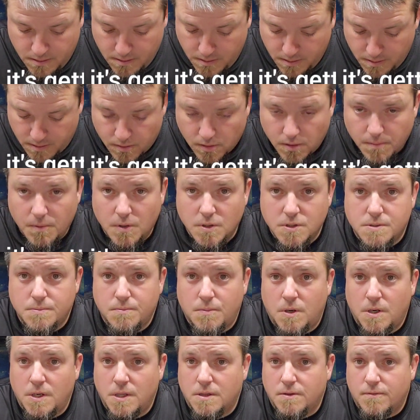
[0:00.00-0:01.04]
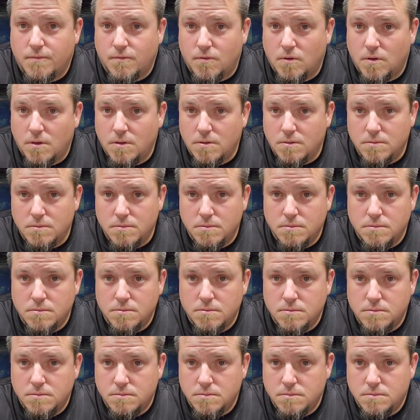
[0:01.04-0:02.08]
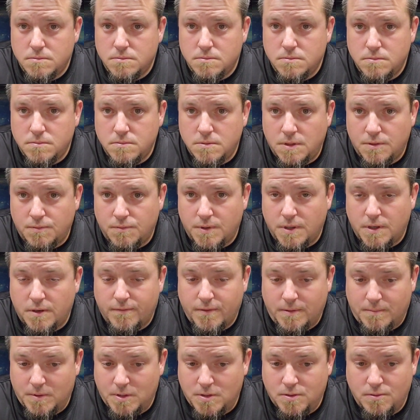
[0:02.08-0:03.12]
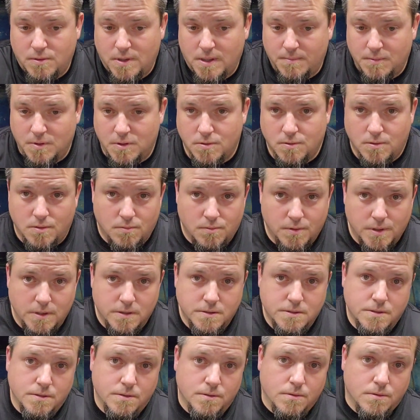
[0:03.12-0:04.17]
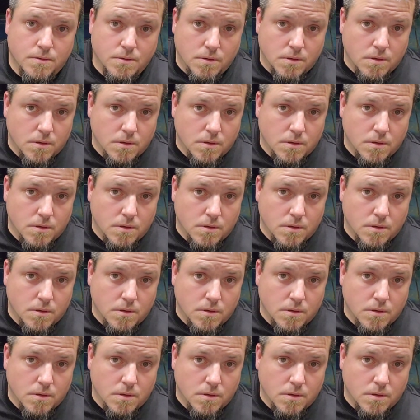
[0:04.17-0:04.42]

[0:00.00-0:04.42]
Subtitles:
throw a bunch of money at the front and rear. If I'm gonna do that, I'm gonna do the rear too.